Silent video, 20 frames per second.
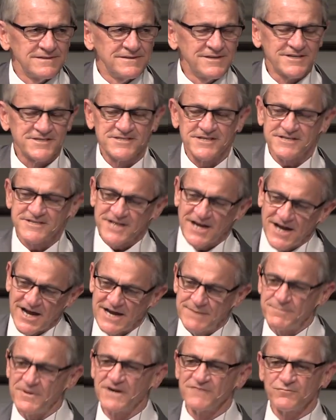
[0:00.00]
This is a
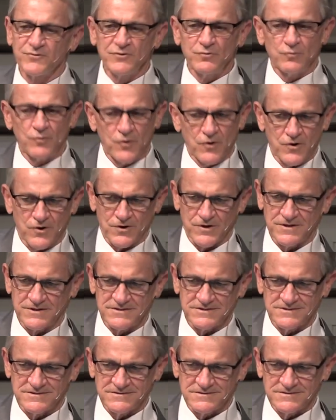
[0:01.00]
time of reward.